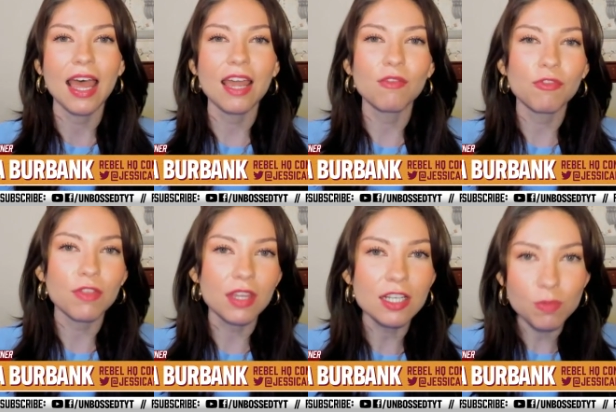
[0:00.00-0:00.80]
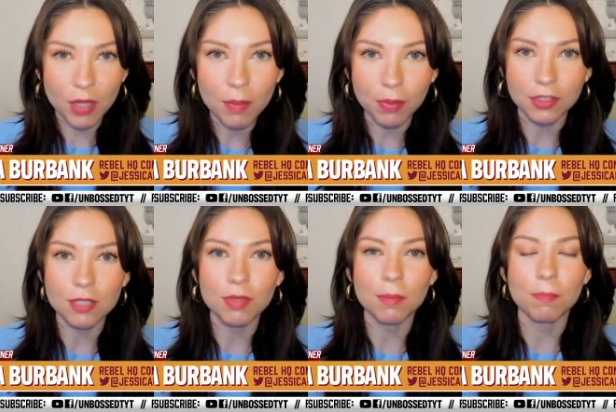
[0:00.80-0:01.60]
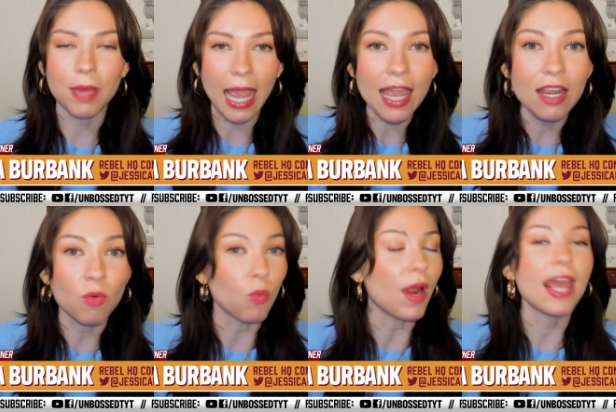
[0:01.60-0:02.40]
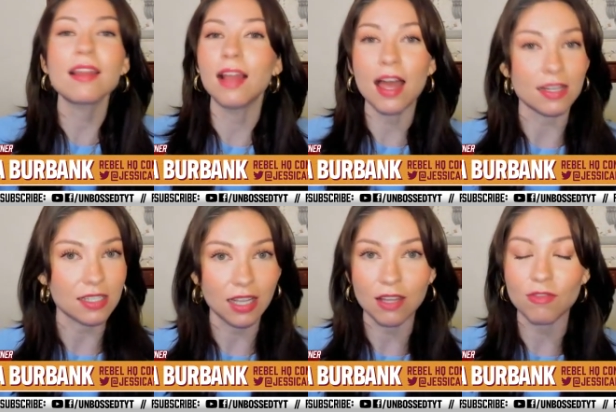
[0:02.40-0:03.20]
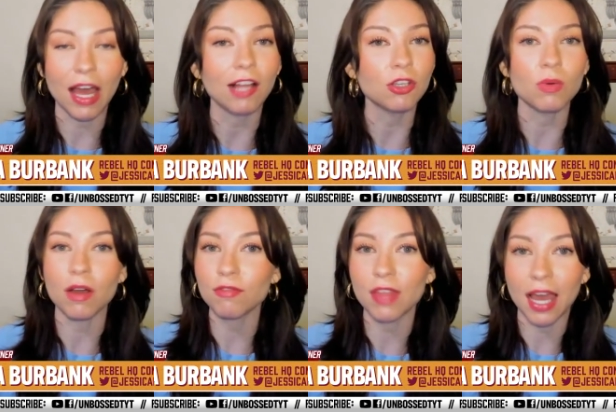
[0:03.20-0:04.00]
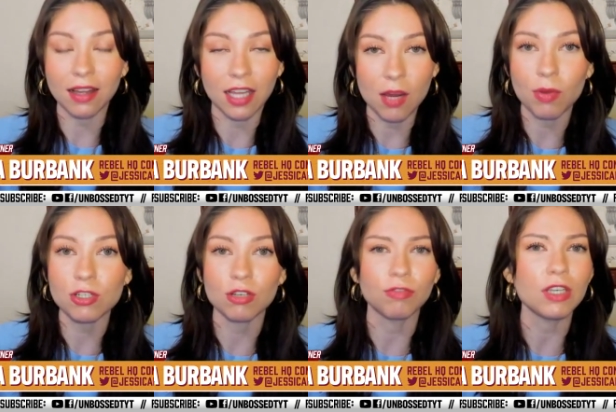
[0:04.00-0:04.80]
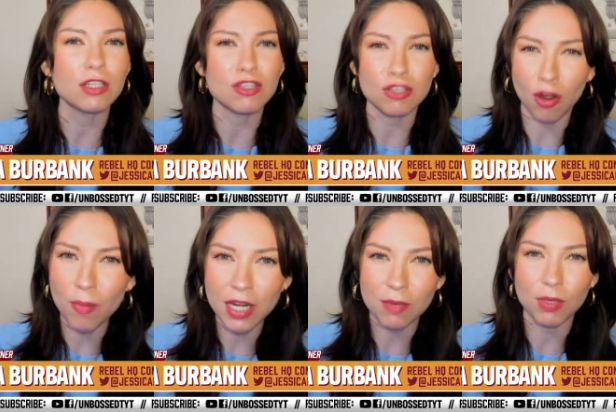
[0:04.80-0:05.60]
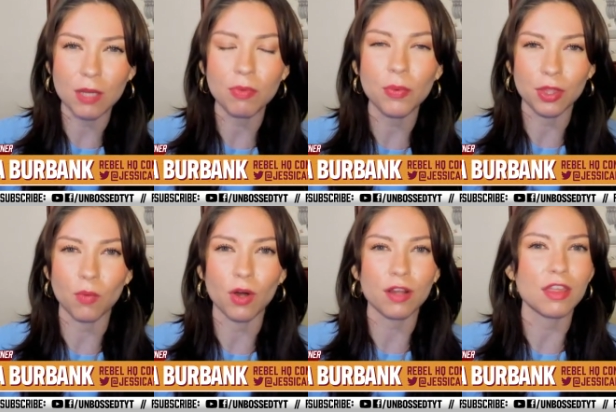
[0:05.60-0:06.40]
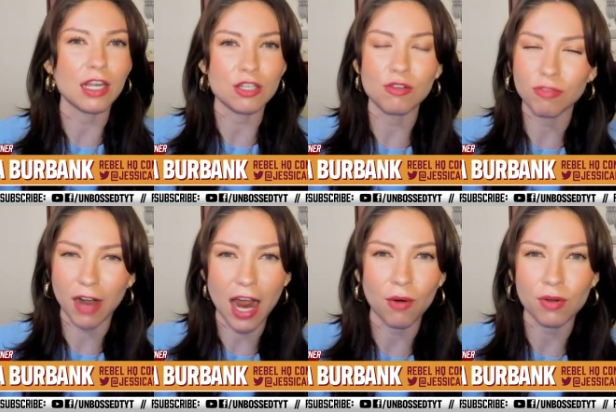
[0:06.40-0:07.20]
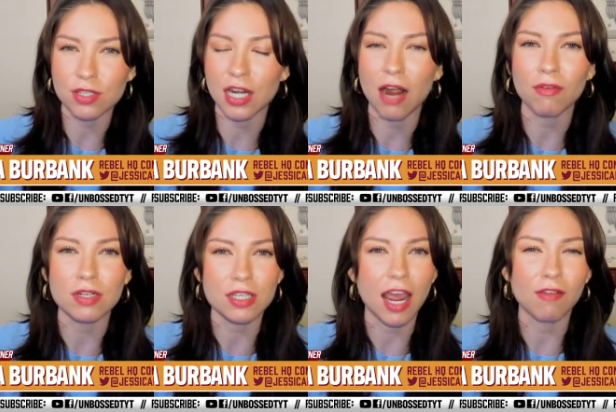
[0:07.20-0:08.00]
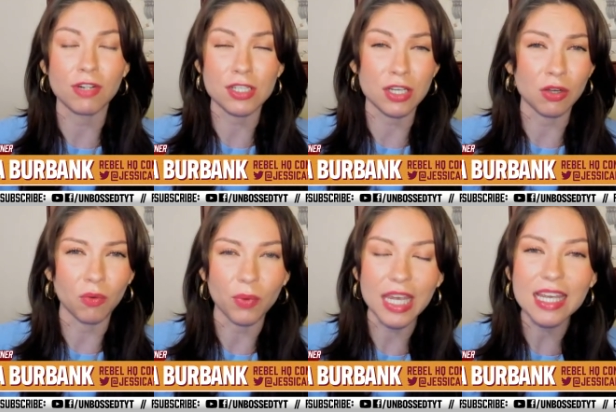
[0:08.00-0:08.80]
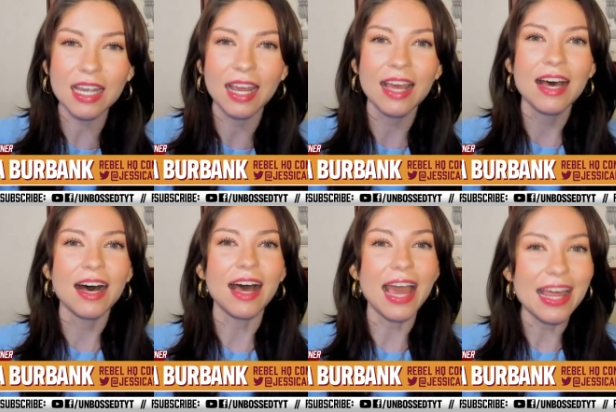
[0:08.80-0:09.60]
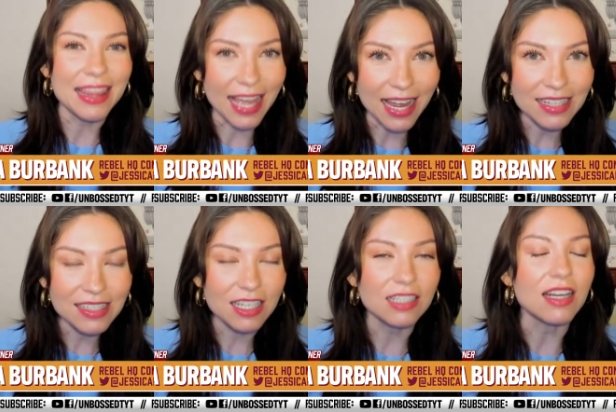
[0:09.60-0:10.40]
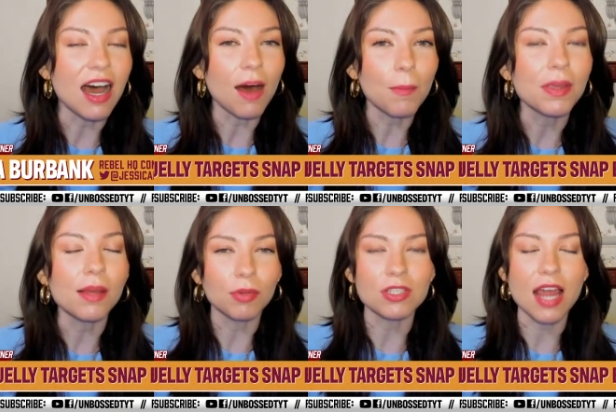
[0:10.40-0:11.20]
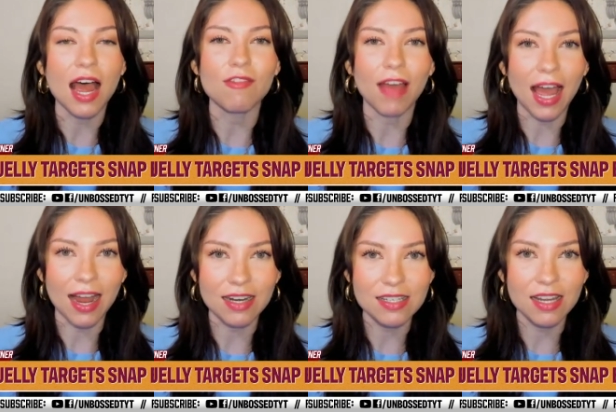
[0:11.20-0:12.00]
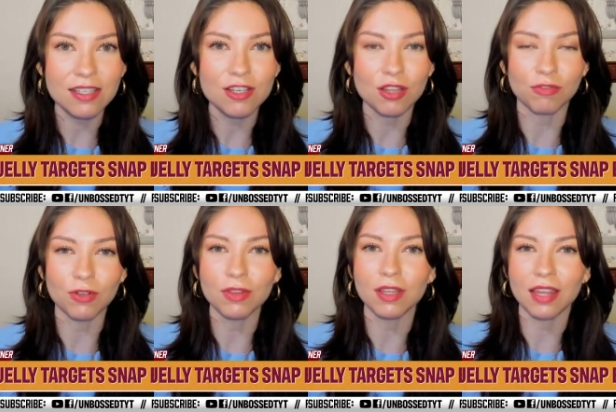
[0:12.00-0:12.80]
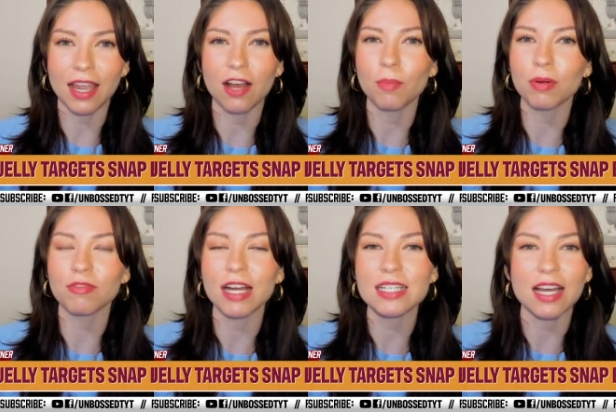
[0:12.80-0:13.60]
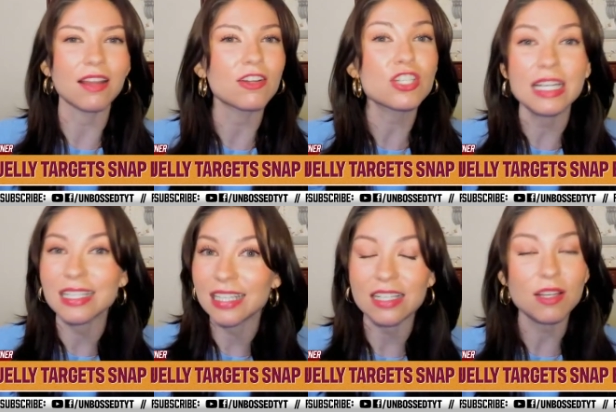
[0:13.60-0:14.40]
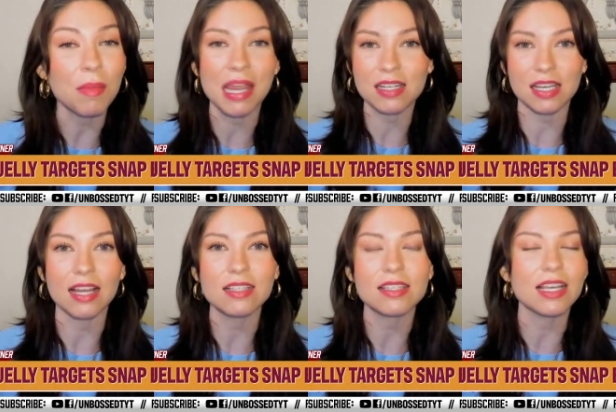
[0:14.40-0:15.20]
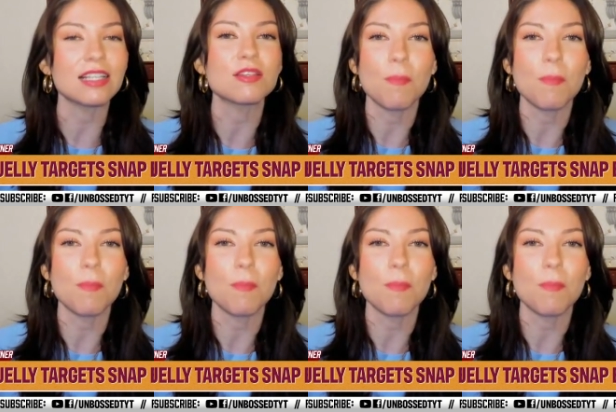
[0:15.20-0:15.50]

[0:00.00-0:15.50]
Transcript: and for these people to be paid way less than the value of that labor to feed so many people with the work they do for hours and hours every single week, and then to not be able to have access to the food that they help provide to others, it doesn't make sense. It's